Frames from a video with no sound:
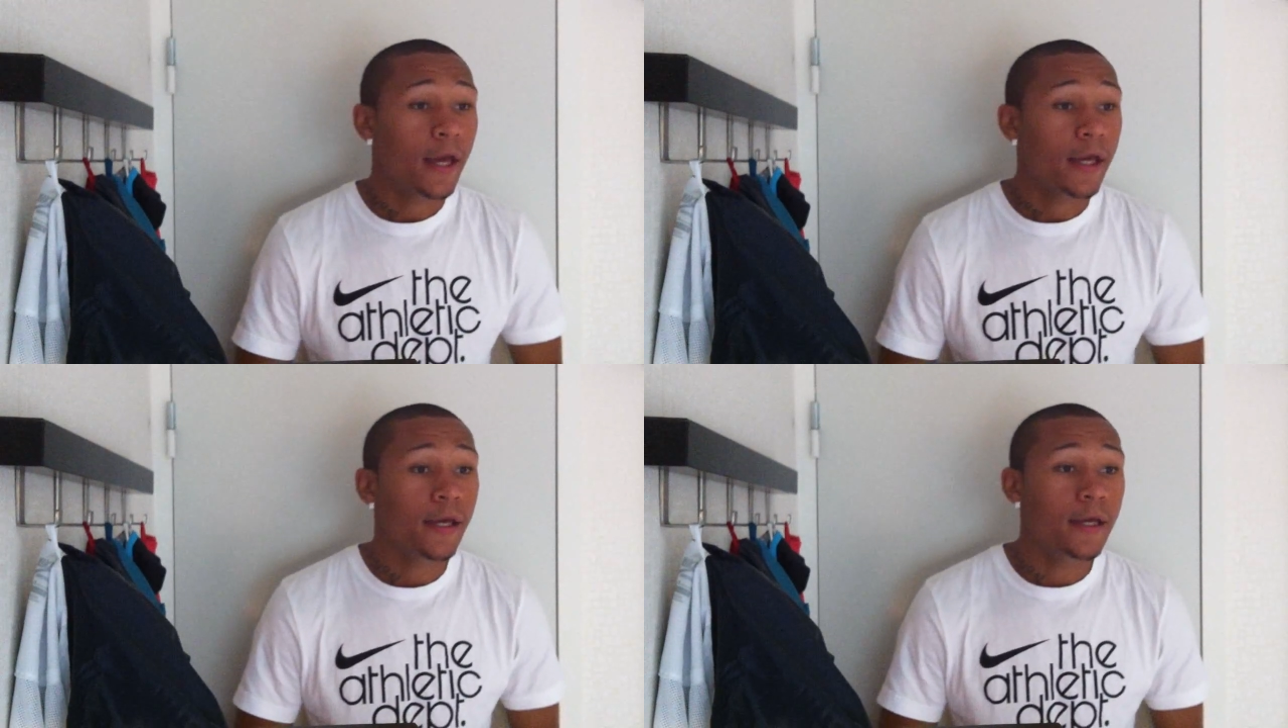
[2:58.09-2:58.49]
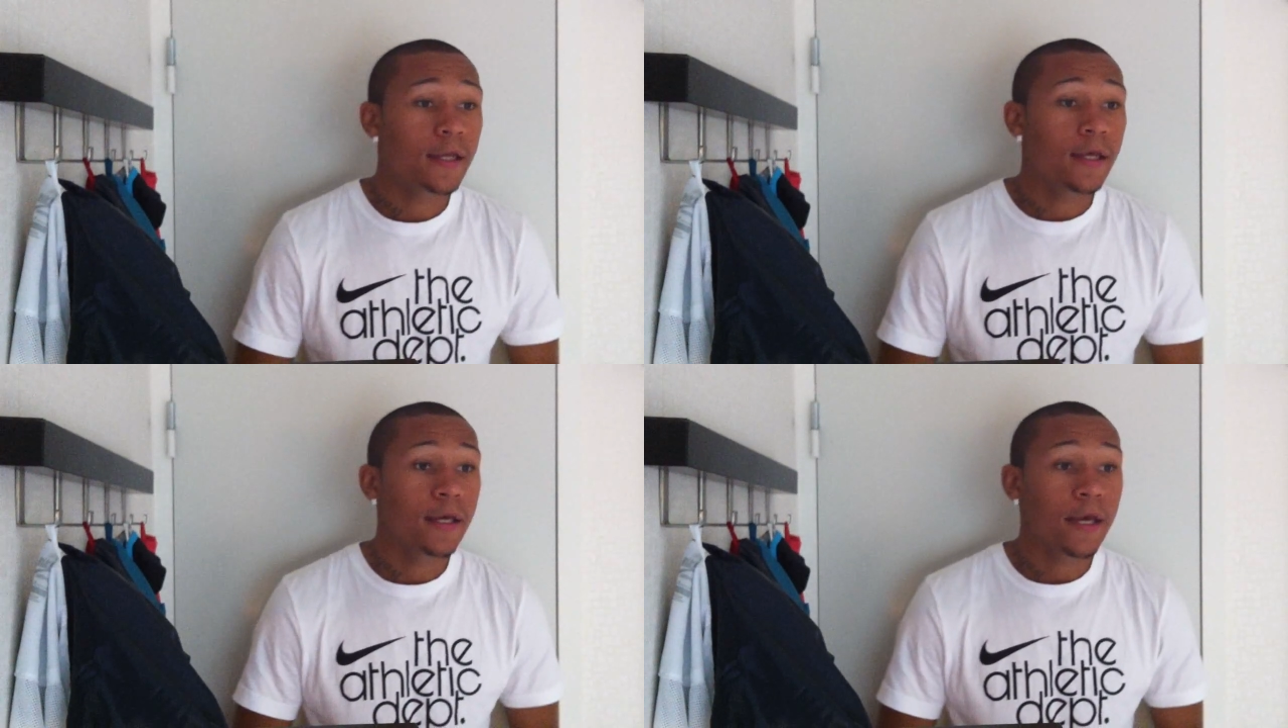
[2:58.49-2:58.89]

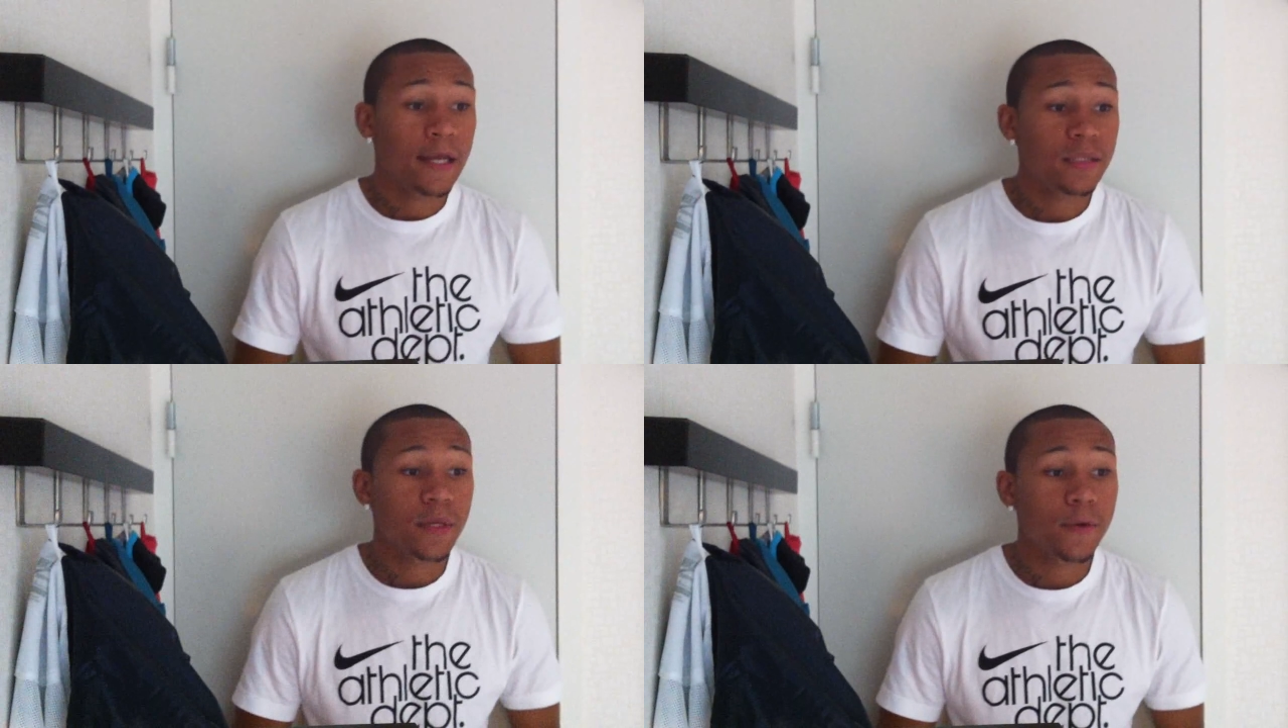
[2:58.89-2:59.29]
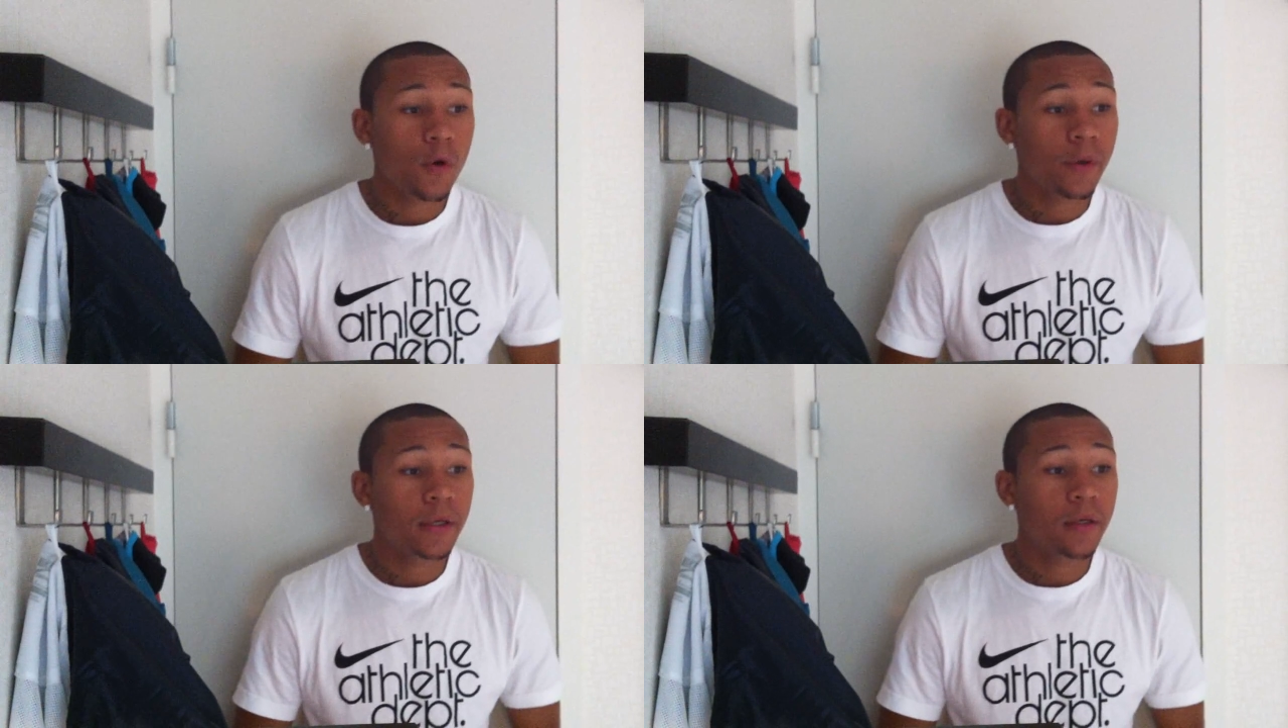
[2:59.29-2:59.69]
and it has been
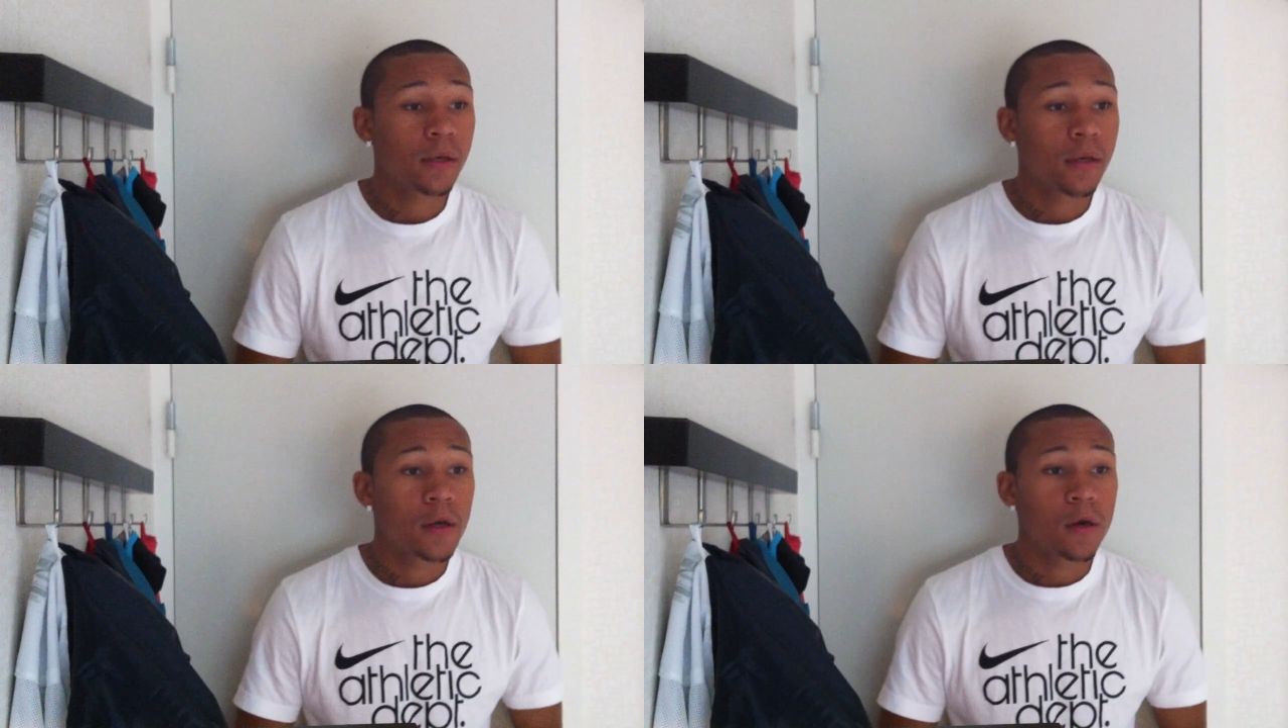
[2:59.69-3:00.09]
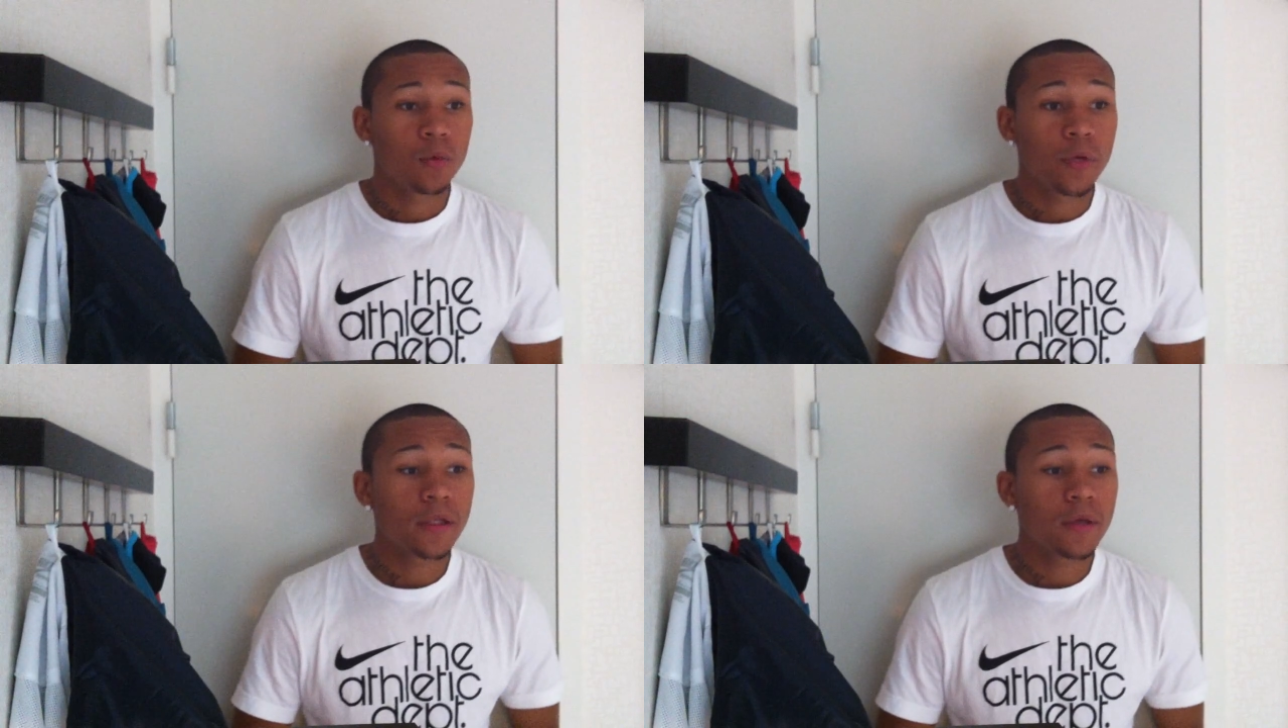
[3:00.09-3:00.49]
going
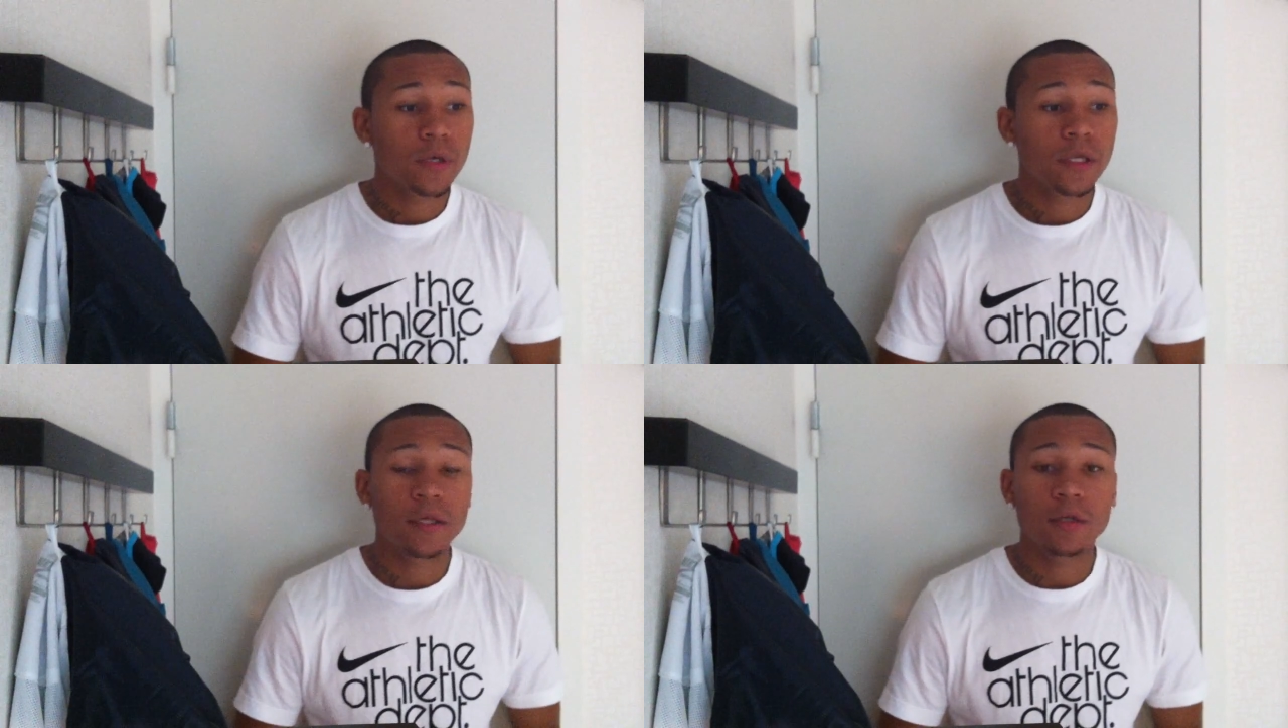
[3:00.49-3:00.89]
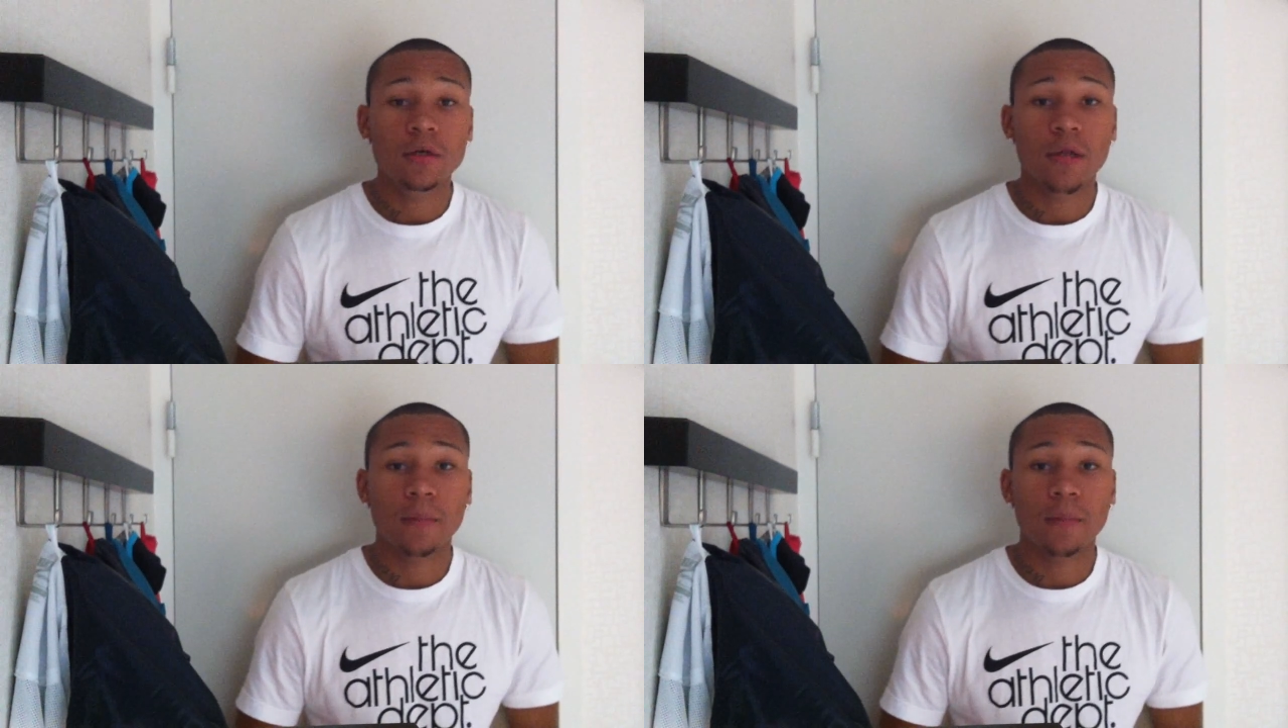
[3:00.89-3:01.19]
really, really good.